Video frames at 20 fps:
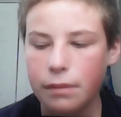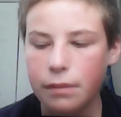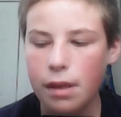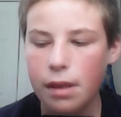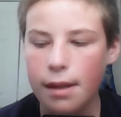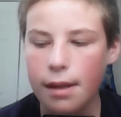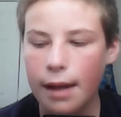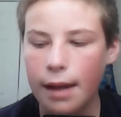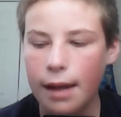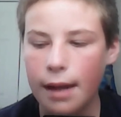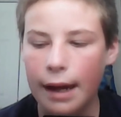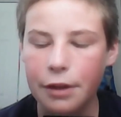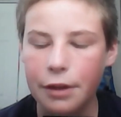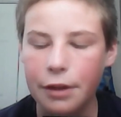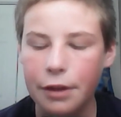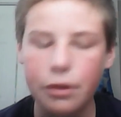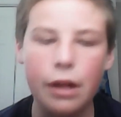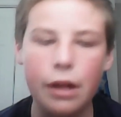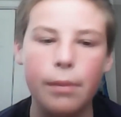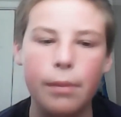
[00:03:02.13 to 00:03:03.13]
I
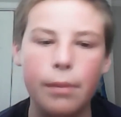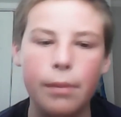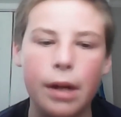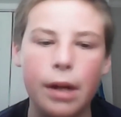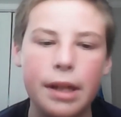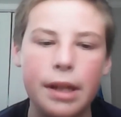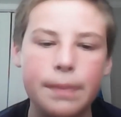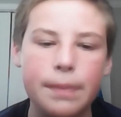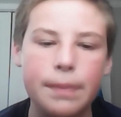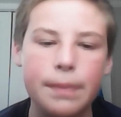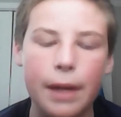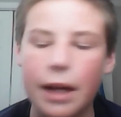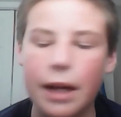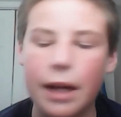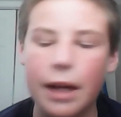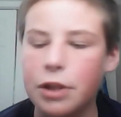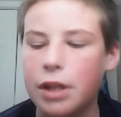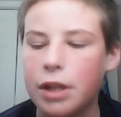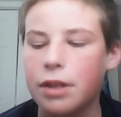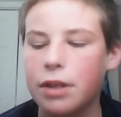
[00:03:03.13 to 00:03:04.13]
do know Marquise Brown
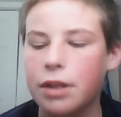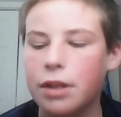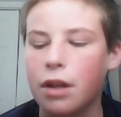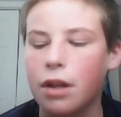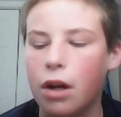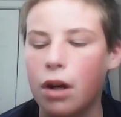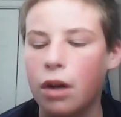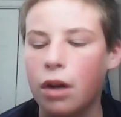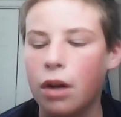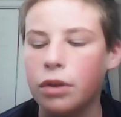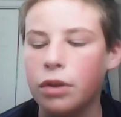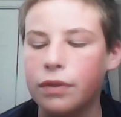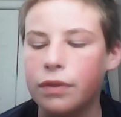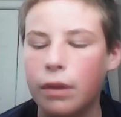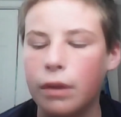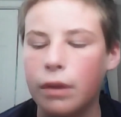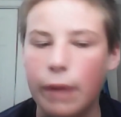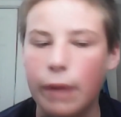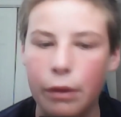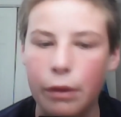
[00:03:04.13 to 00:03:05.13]
got traded to the Cardinals
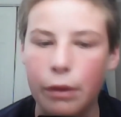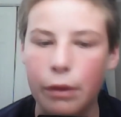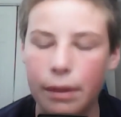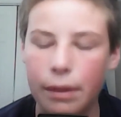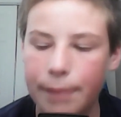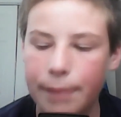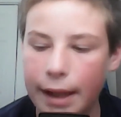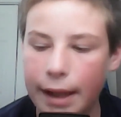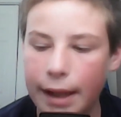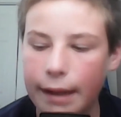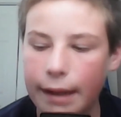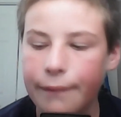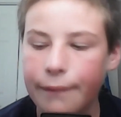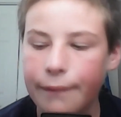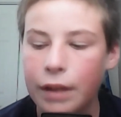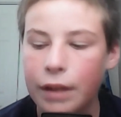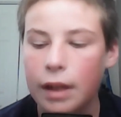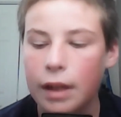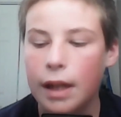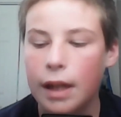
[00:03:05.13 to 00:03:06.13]
for a round 1 pick.
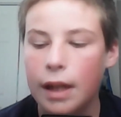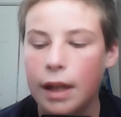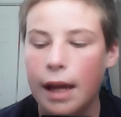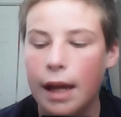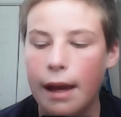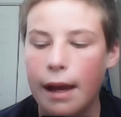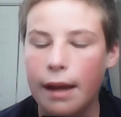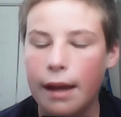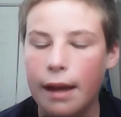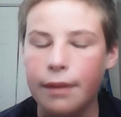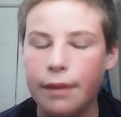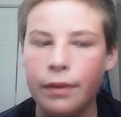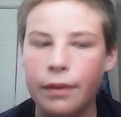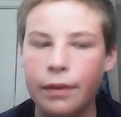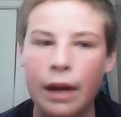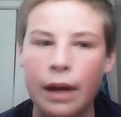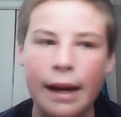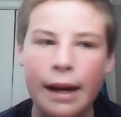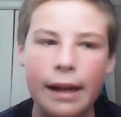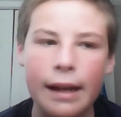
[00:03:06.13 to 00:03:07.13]
And
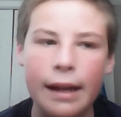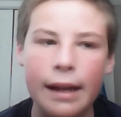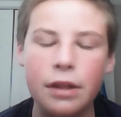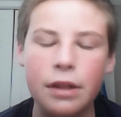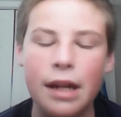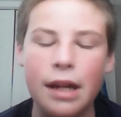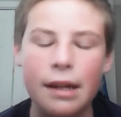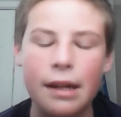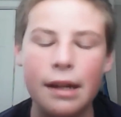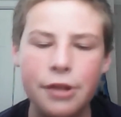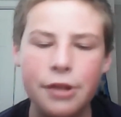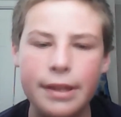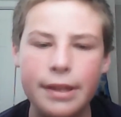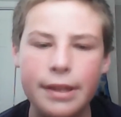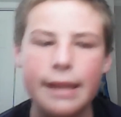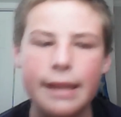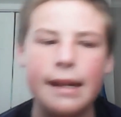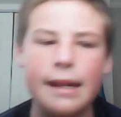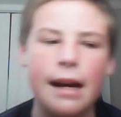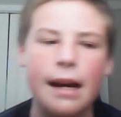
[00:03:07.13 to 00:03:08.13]
again, kind of just
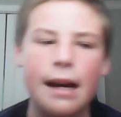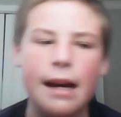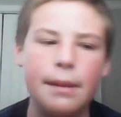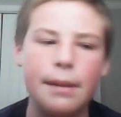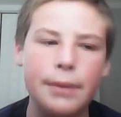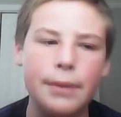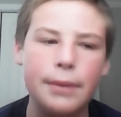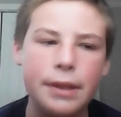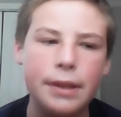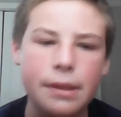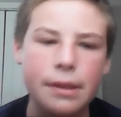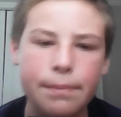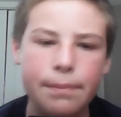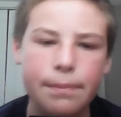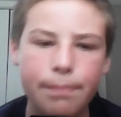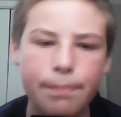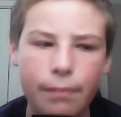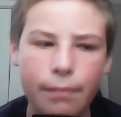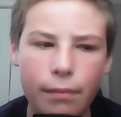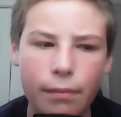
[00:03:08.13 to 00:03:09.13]
like the Cowboys, the
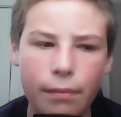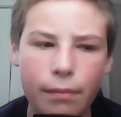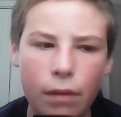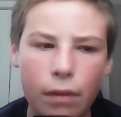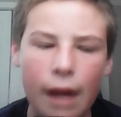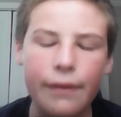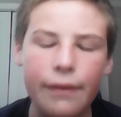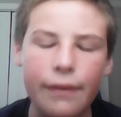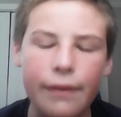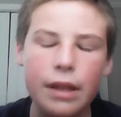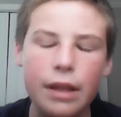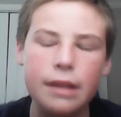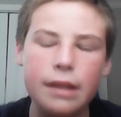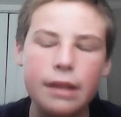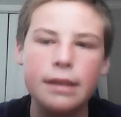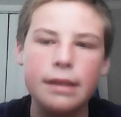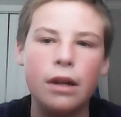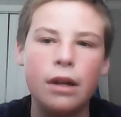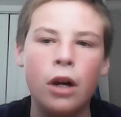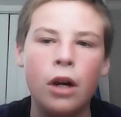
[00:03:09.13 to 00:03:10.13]

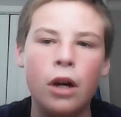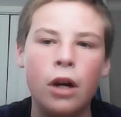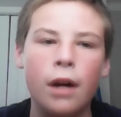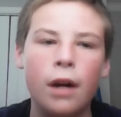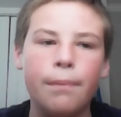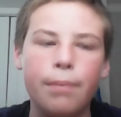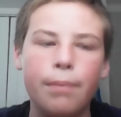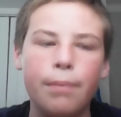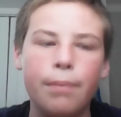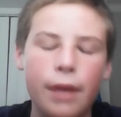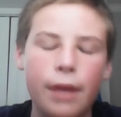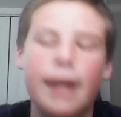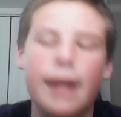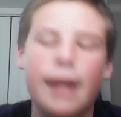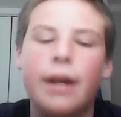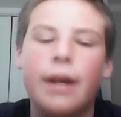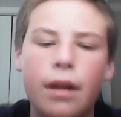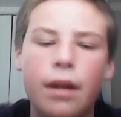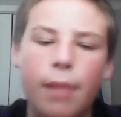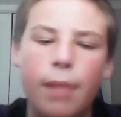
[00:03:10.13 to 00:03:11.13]
Ravens are pretty
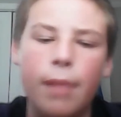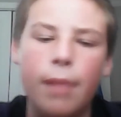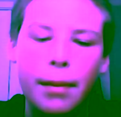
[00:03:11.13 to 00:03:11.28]
good about